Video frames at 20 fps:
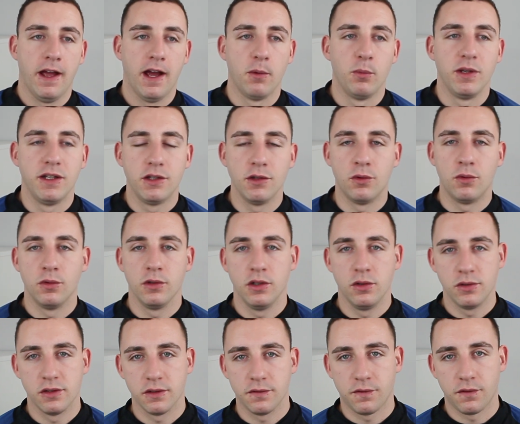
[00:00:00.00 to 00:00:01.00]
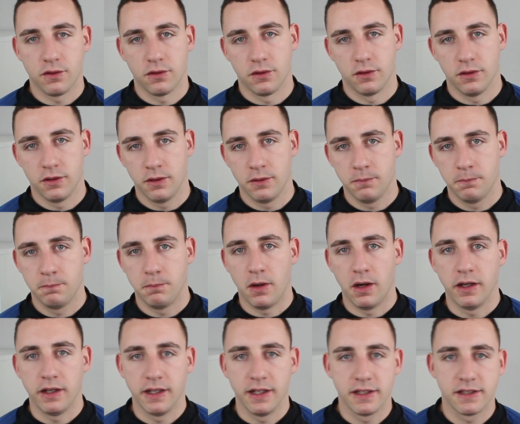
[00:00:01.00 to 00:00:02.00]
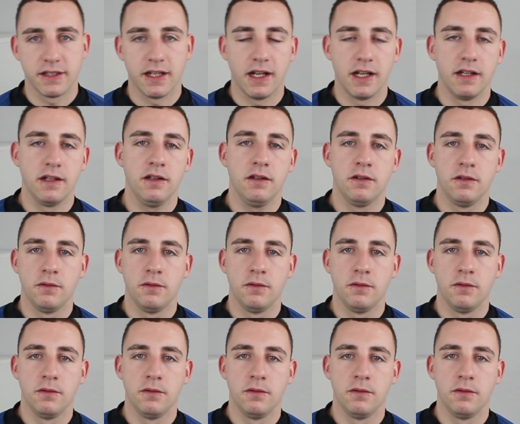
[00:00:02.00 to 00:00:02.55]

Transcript: We don't use it for buying and selling.